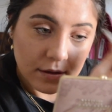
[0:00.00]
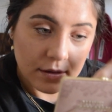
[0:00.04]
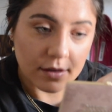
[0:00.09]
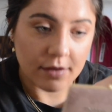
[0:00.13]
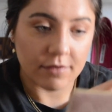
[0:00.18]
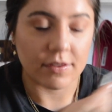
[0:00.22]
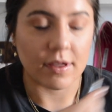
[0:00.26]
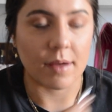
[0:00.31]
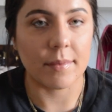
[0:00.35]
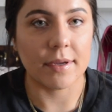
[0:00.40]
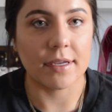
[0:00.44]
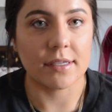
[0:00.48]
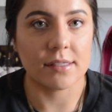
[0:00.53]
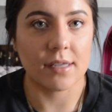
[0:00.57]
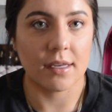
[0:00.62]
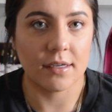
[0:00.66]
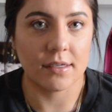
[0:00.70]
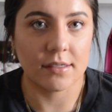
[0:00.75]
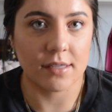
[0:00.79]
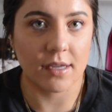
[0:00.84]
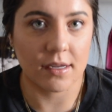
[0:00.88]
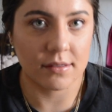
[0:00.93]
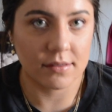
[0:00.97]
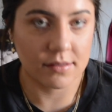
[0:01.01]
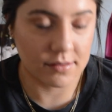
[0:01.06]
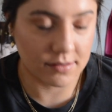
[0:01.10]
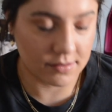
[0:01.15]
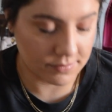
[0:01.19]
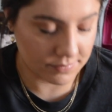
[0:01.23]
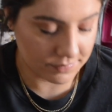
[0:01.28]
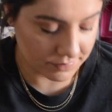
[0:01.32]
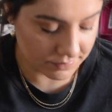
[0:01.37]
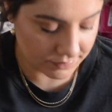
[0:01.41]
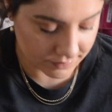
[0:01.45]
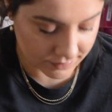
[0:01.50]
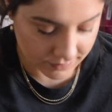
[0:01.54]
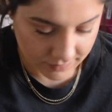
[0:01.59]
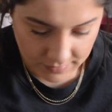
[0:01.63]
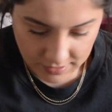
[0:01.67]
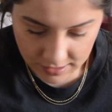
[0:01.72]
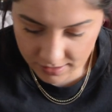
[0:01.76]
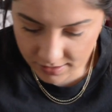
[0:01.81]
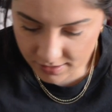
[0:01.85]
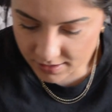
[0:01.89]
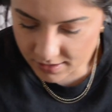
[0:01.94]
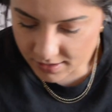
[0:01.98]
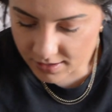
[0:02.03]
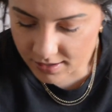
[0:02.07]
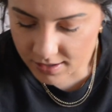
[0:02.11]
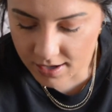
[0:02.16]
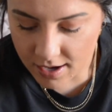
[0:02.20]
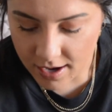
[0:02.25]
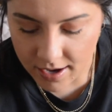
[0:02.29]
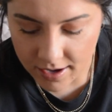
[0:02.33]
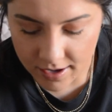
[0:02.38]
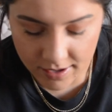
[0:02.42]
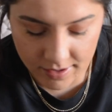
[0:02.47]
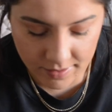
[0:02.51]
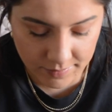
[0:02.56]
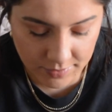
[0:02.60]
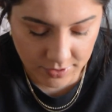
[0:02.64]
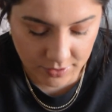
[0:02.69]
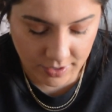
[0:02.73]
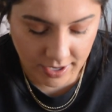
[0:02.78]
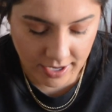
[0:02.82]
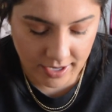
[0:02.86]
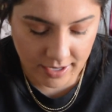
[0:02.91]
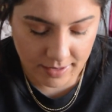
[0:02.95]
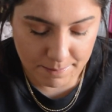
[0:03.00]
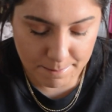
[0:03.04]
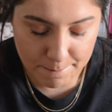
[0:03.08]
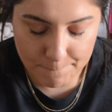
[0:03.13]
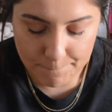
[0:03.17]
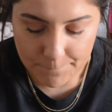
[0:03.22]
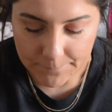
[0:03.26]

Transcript: if that makes any sense. Okay.